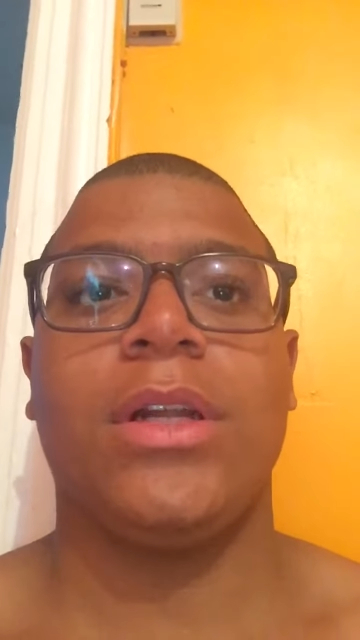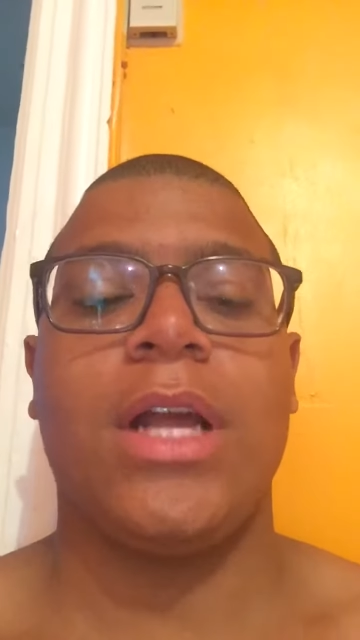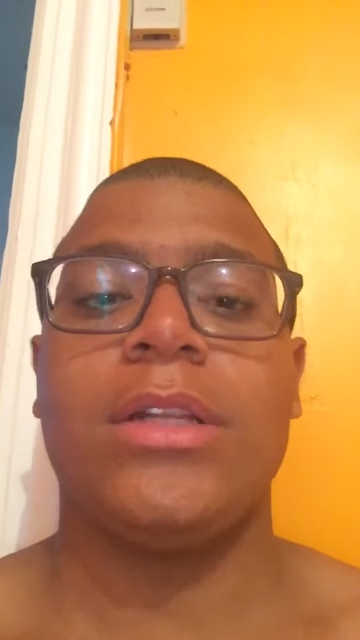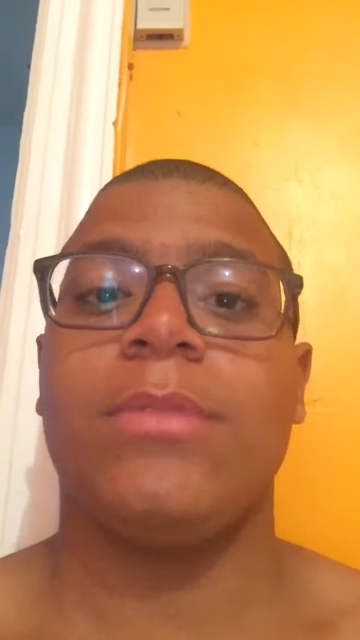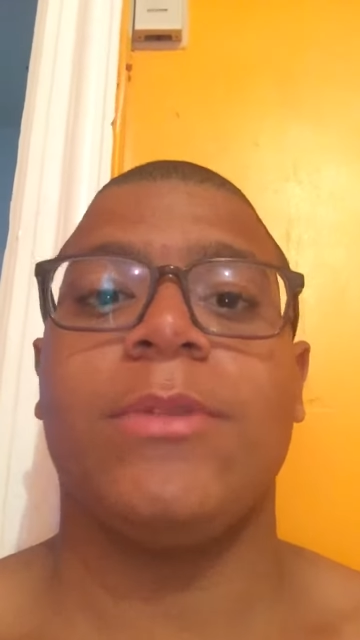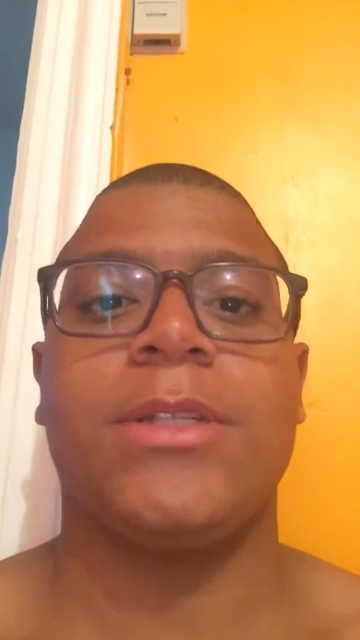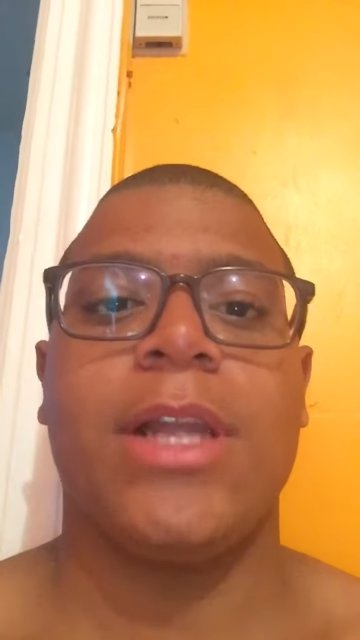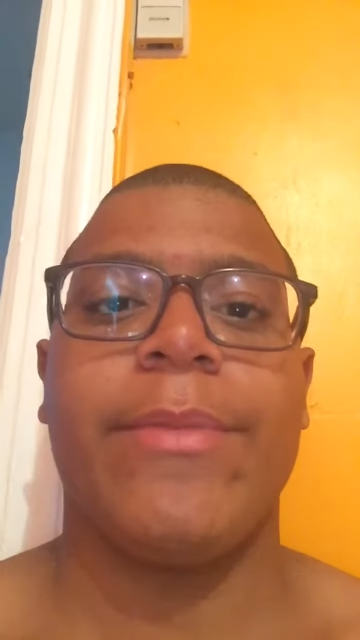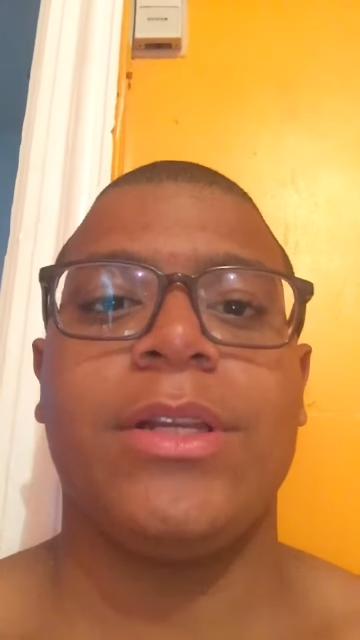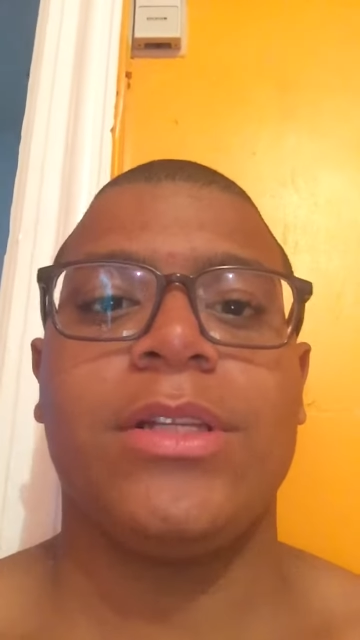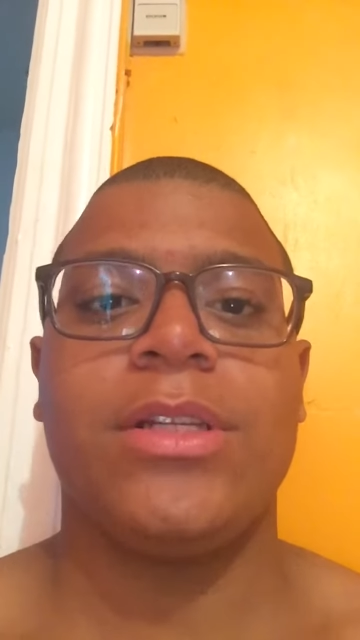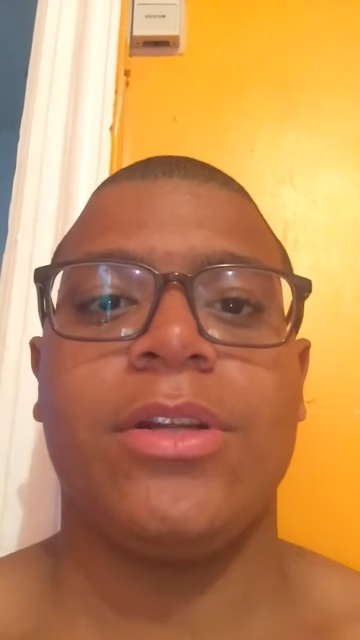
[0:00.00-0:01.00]
got some
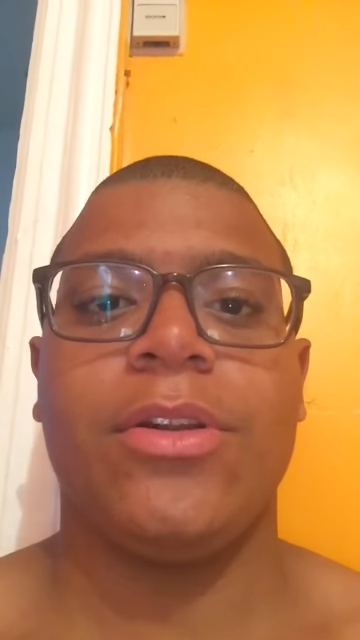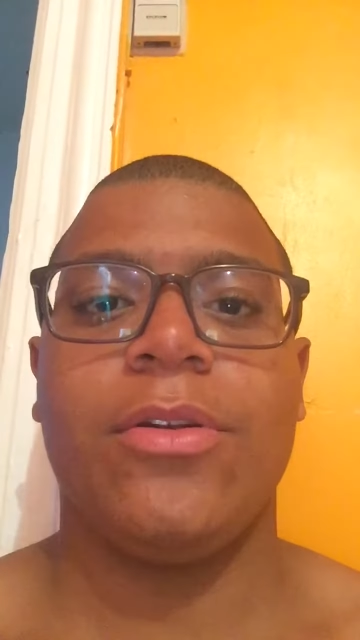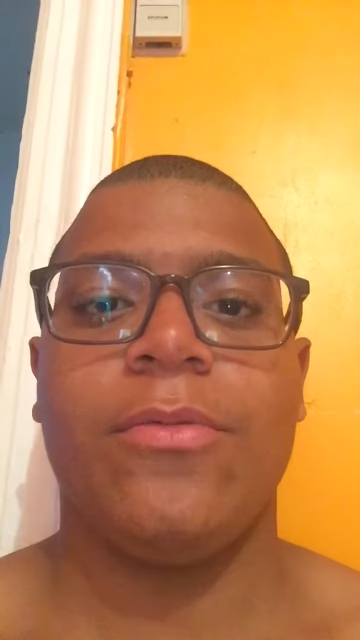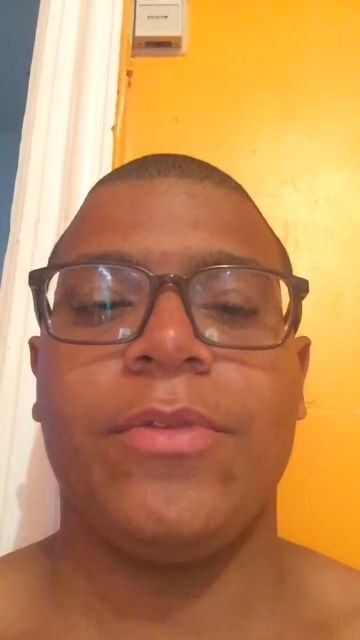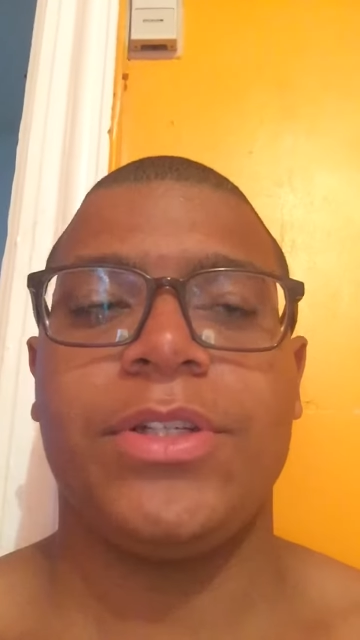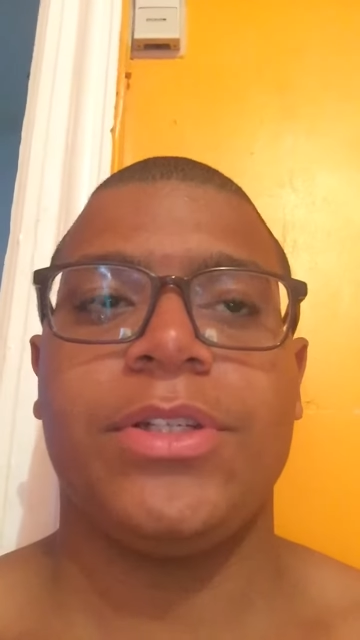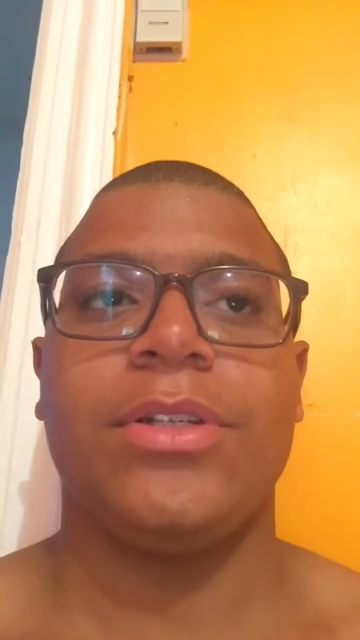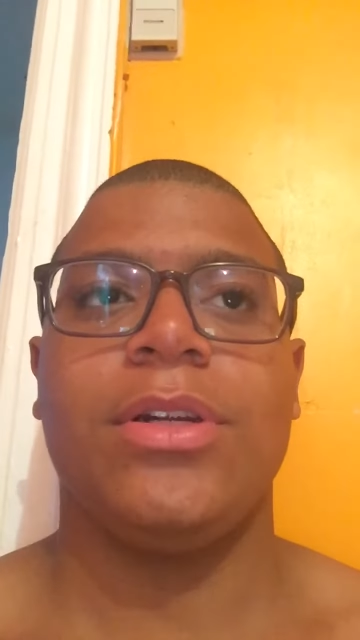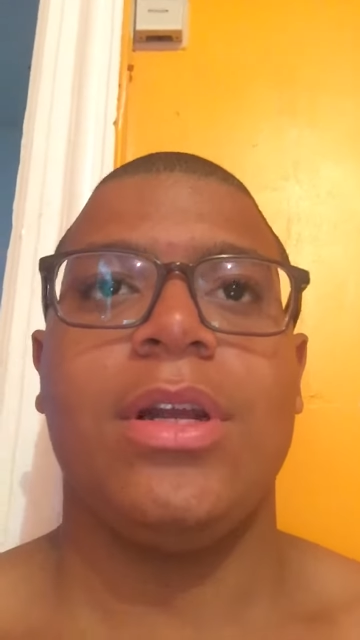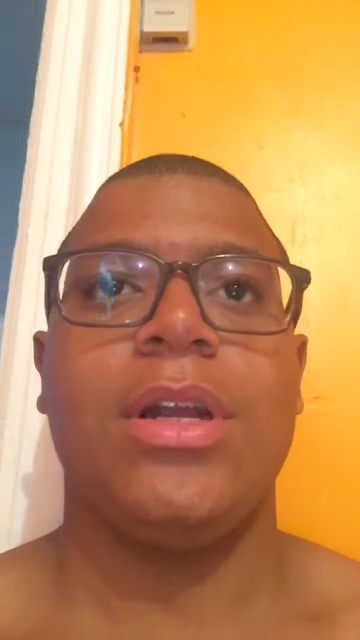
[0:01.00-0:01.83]
assignments to do, which